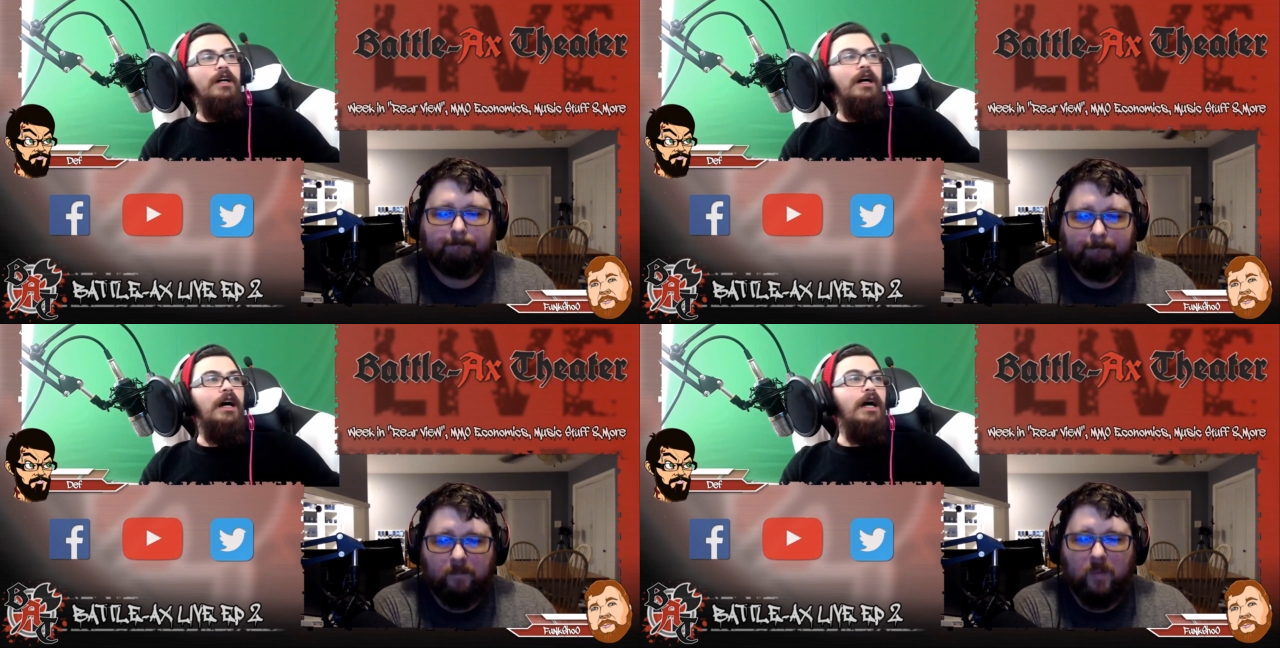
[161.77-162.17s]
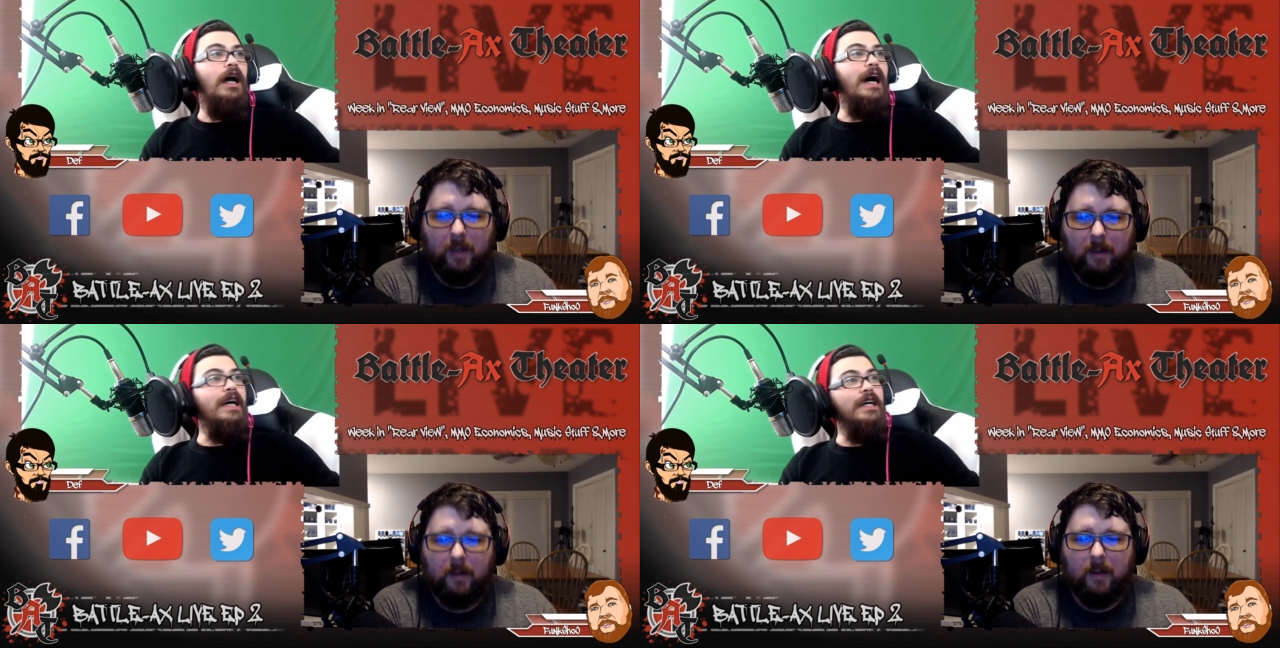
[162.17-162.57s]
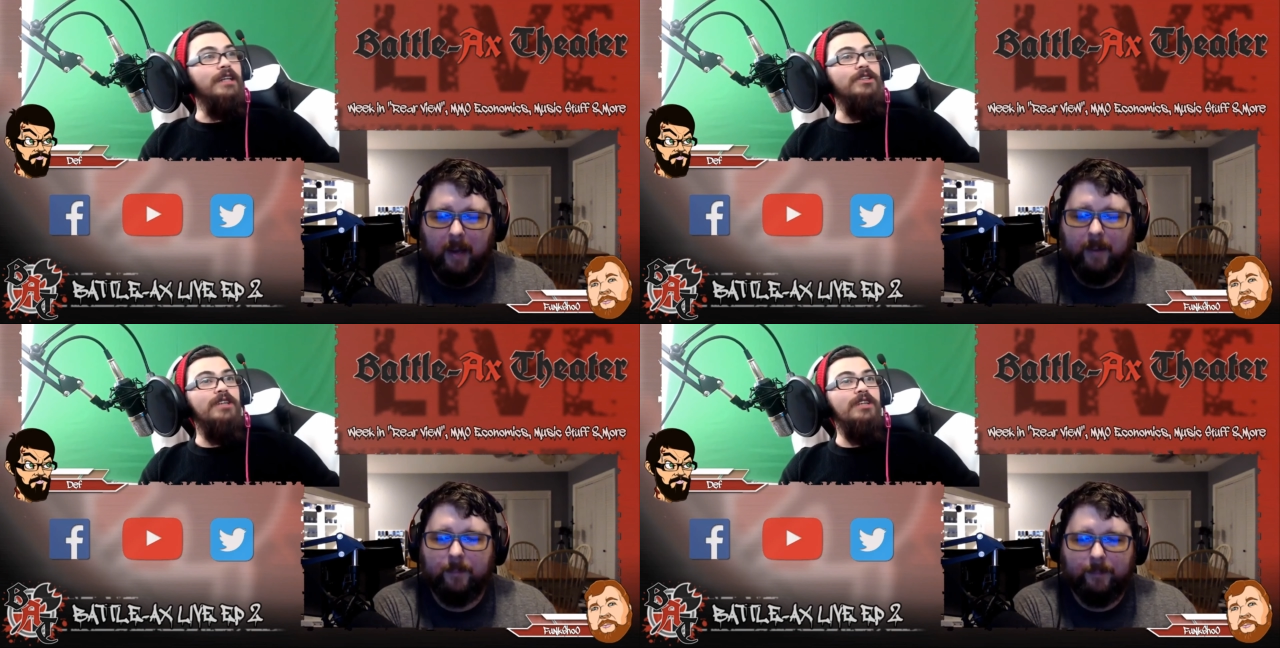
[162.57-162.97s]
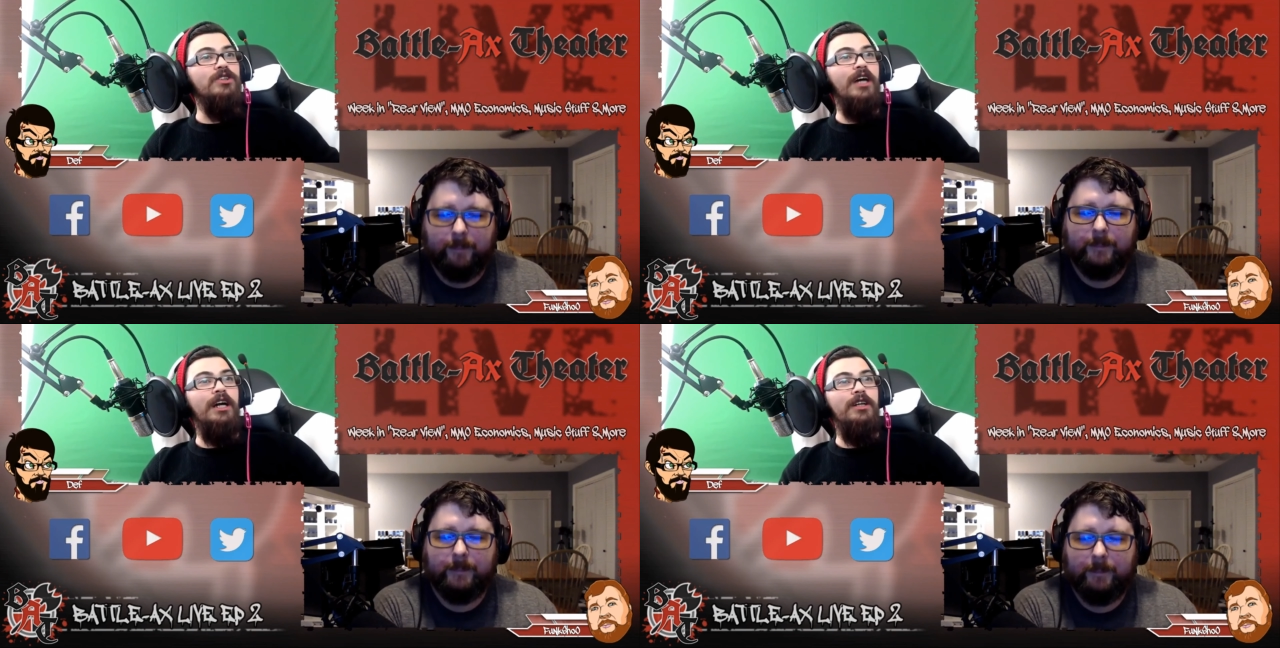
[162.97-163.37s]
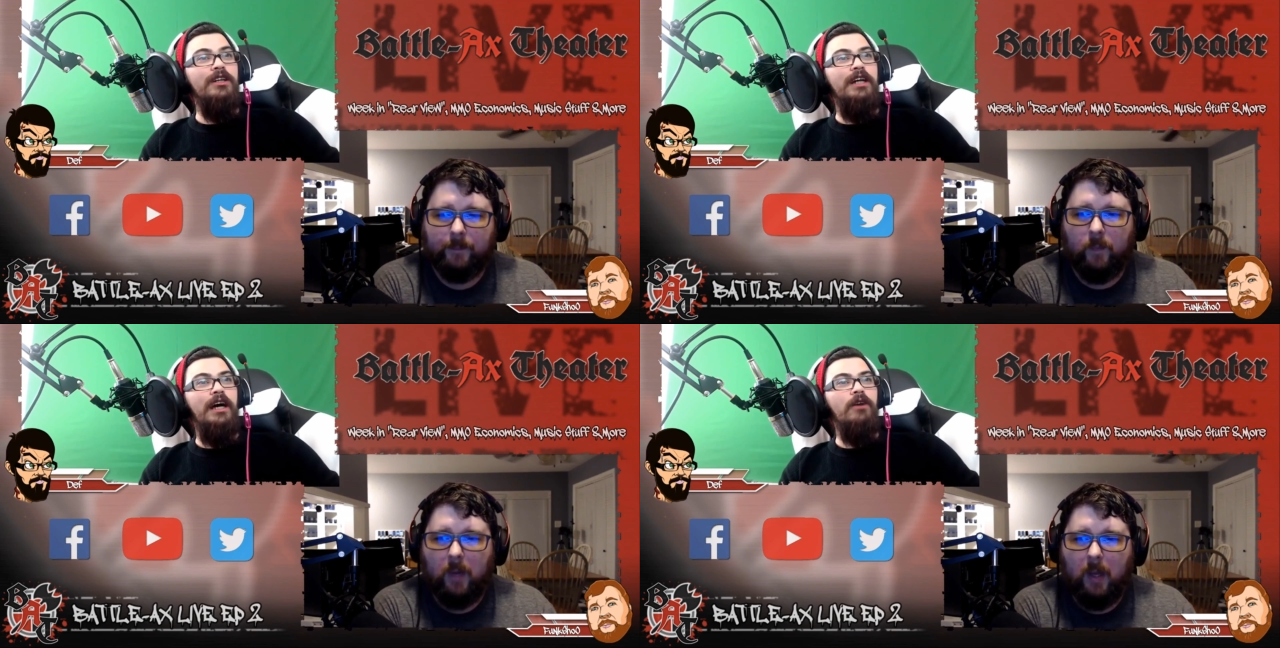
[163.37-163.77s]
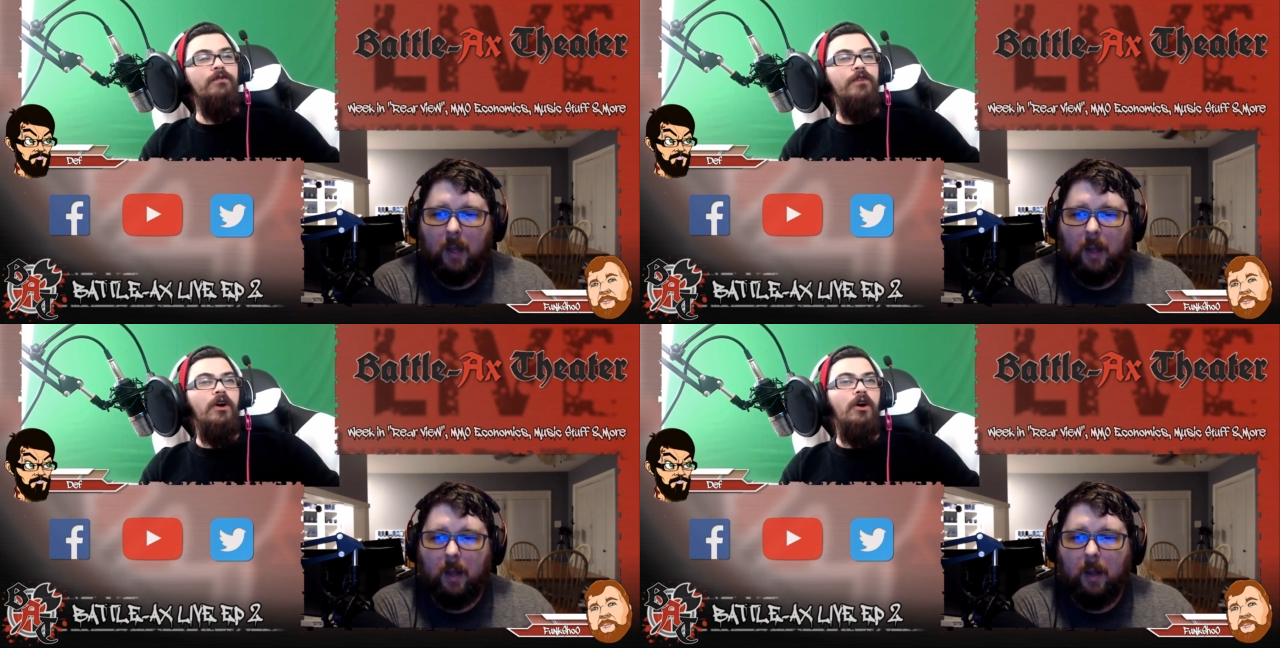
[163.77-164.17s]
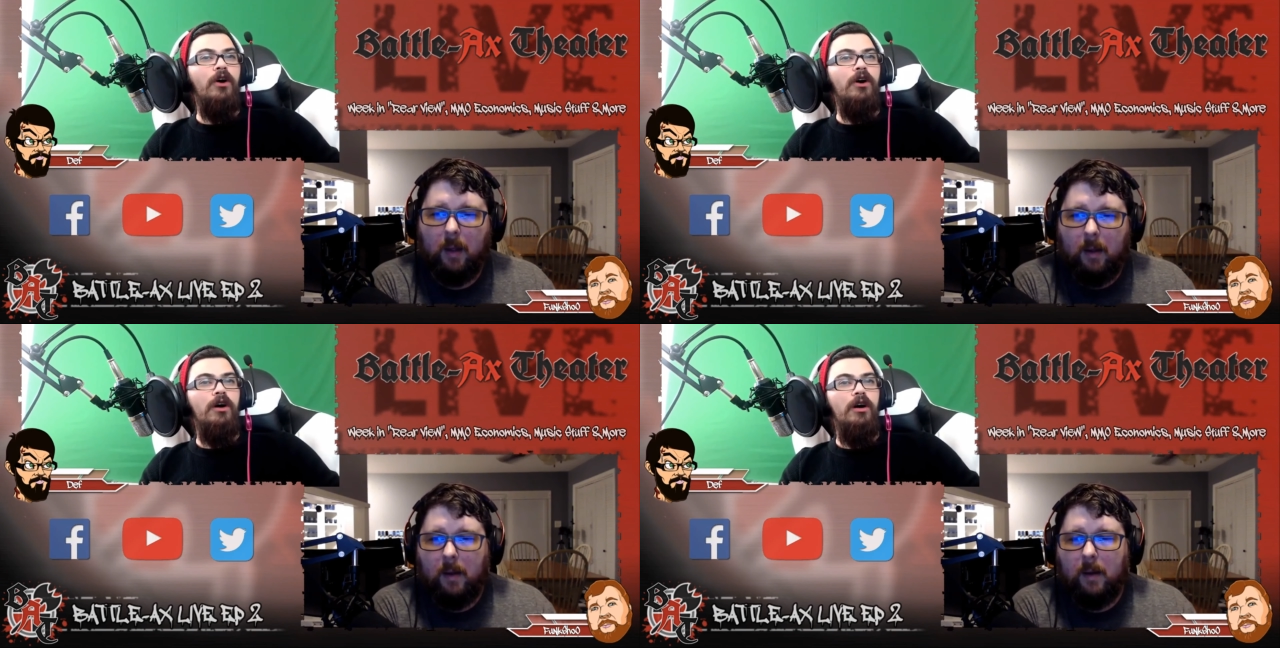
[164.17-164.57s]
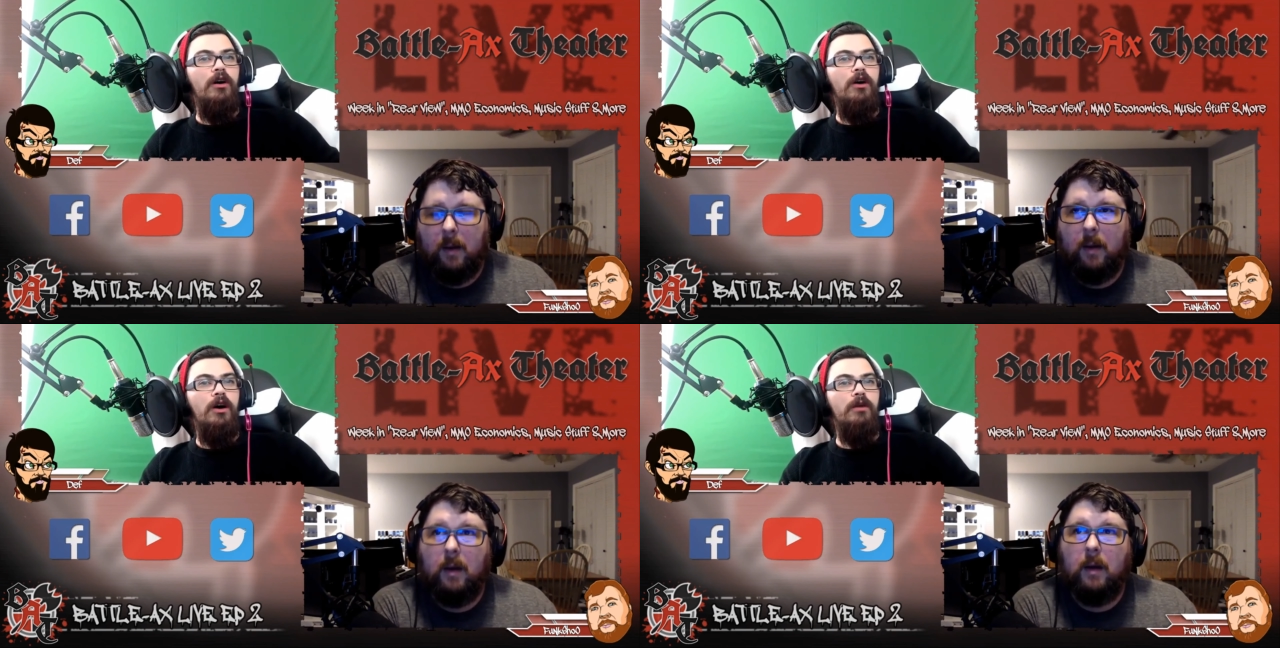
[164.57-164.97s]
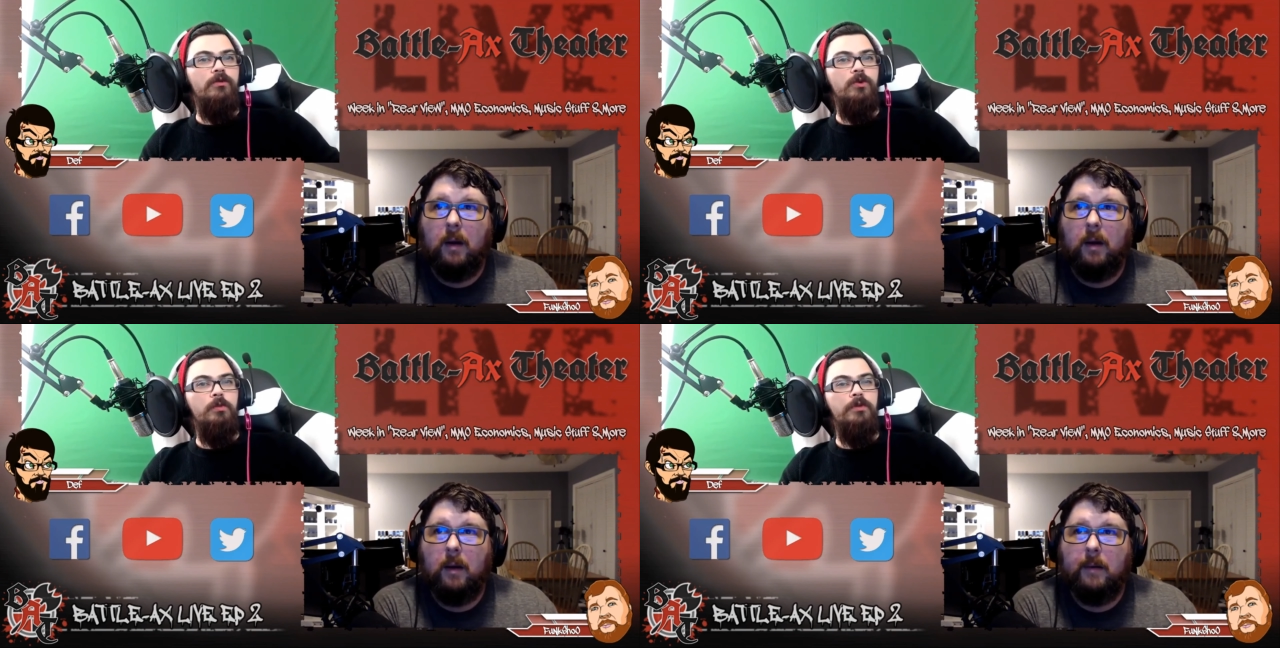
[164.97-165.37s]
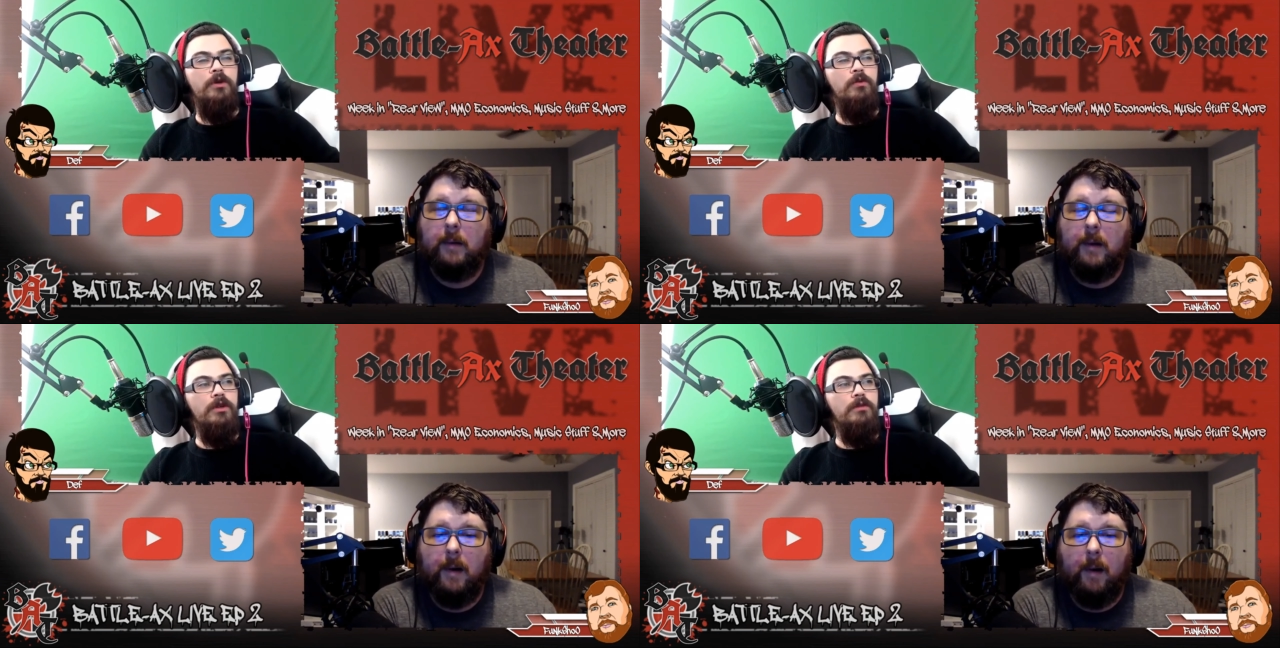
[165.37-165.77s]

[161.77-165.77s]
Speaker 1: uh, I guess yep. that's kind of the downfall uh, of grouping with